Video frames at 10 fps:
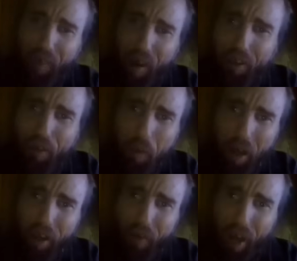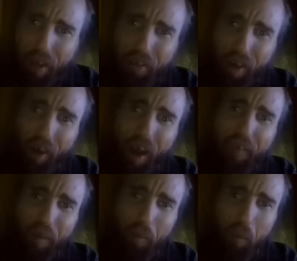fun spending the rest of your
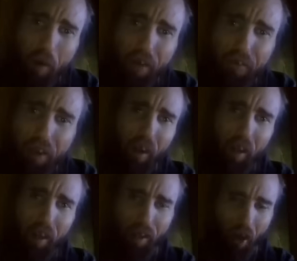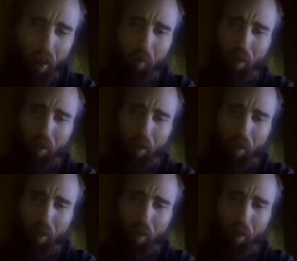life in prison. You're the